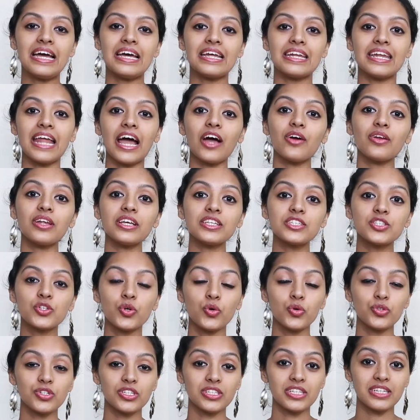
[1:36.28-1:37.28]
Now let's
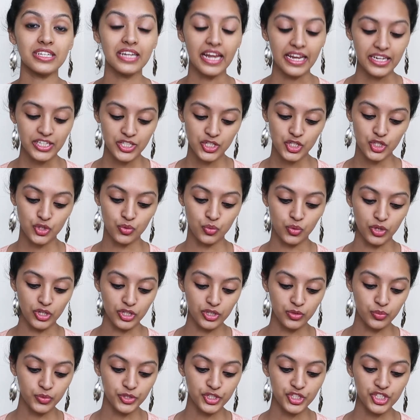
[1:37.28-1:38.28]
go to the next
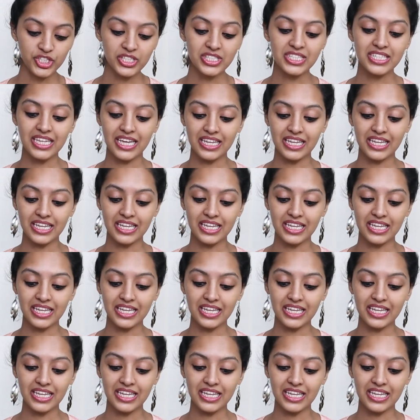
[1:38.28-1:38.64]
word, which is